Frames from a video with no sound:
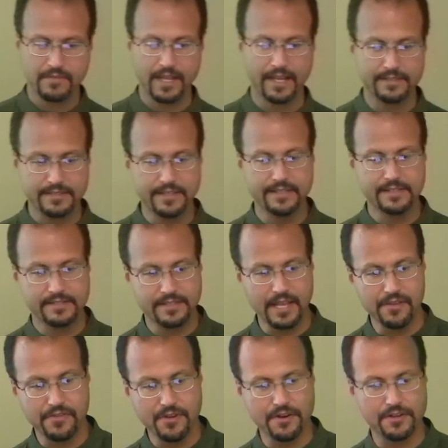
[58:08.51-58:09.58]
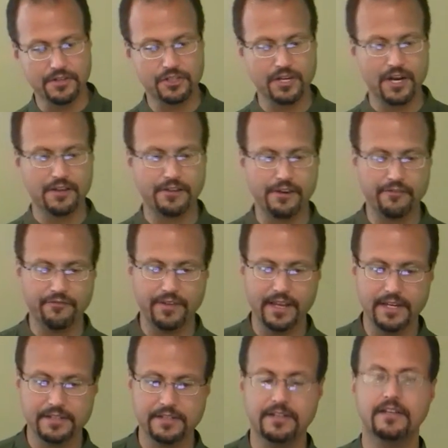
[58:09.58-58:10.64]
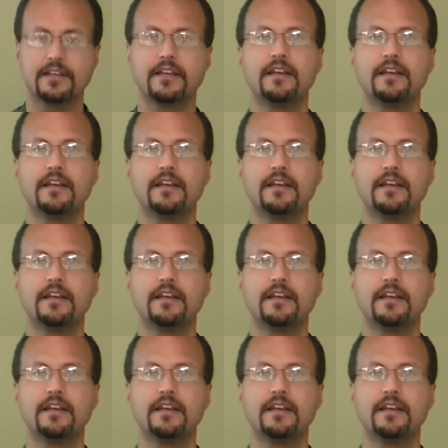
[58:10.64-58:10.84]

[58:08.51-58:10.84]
as he is sent there to share their fate,